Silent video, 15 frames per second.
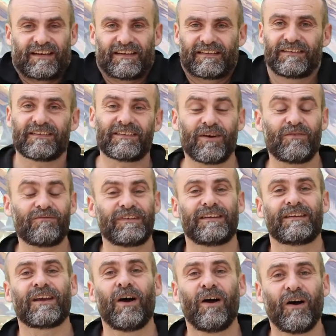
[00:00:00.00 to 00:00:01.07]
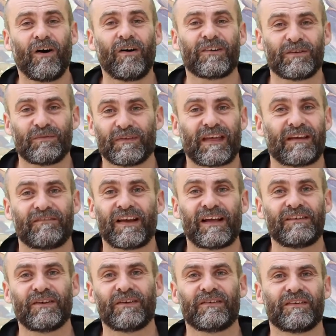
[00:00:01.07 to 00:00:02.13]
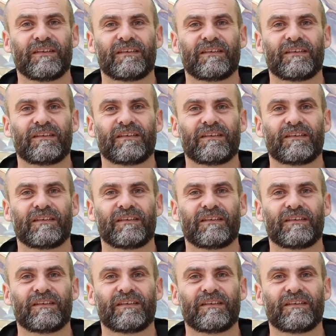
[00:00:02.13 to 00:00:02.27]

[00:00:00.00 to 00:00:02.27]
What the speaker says: You can't really argue with that value.